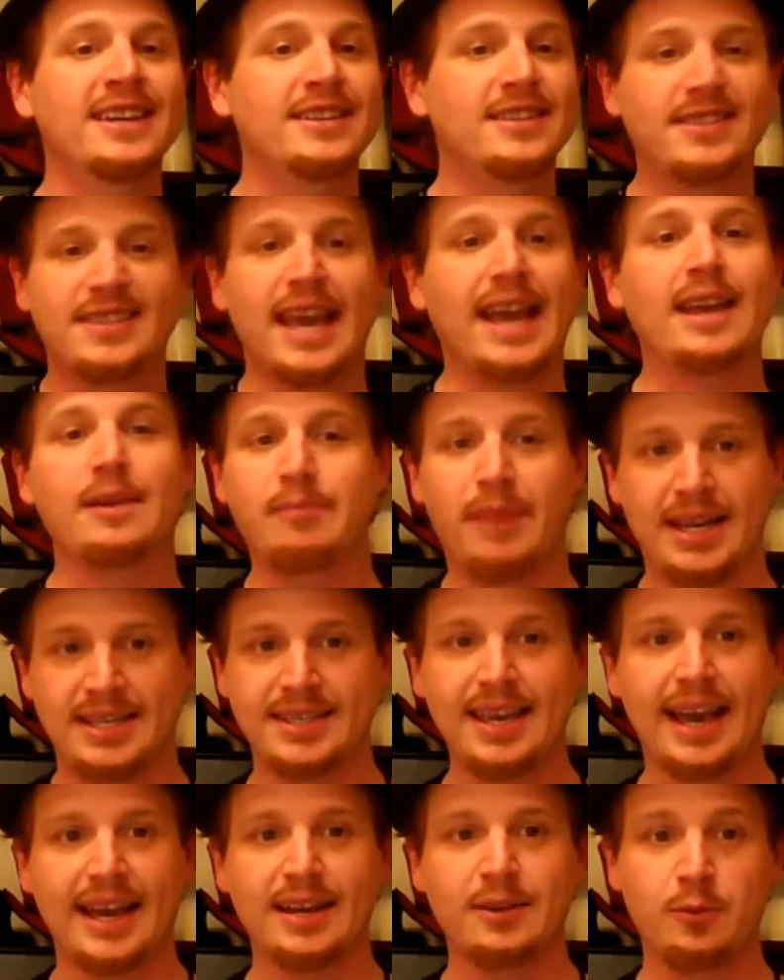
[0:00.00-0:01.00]
second by
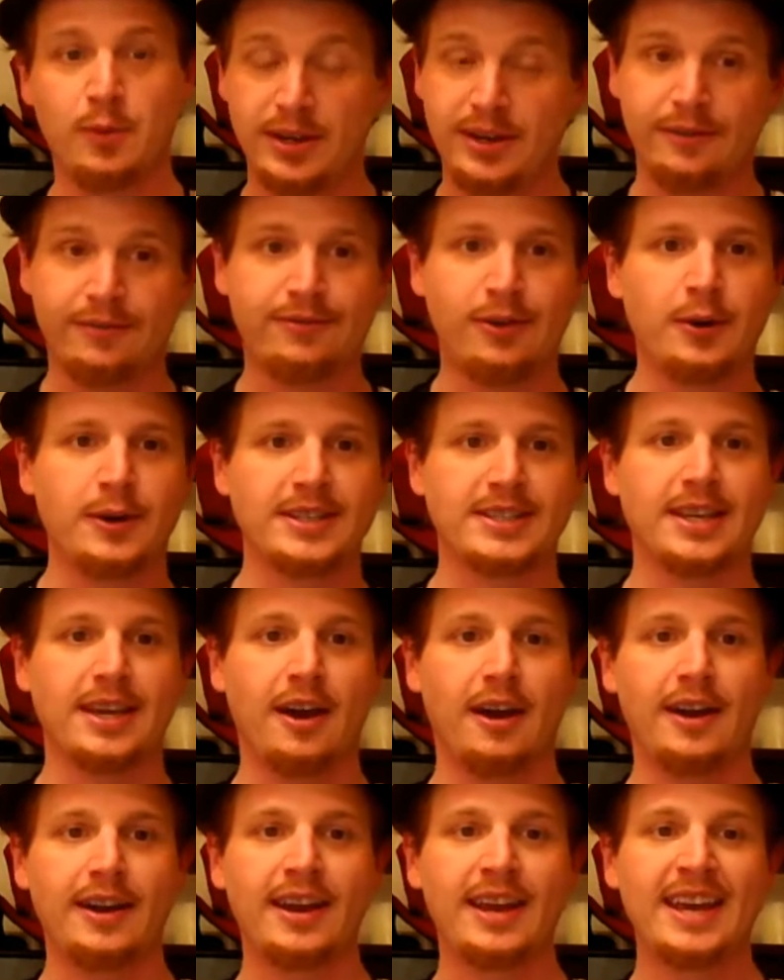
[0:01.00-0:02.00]
second, what you're
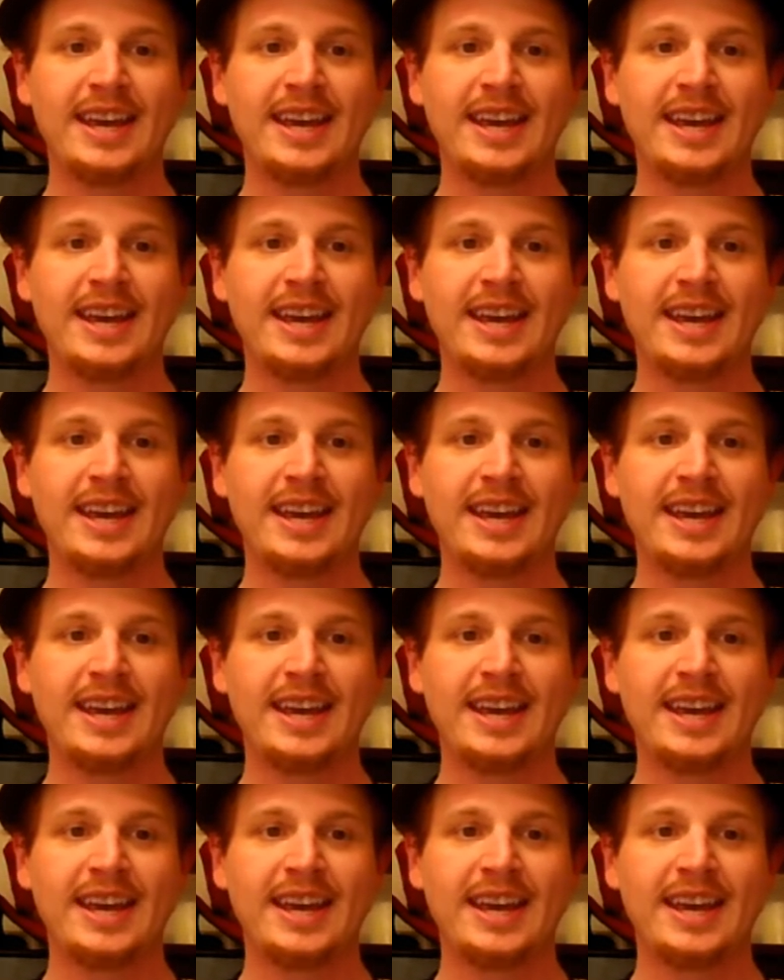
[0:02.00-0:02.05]
focusing on,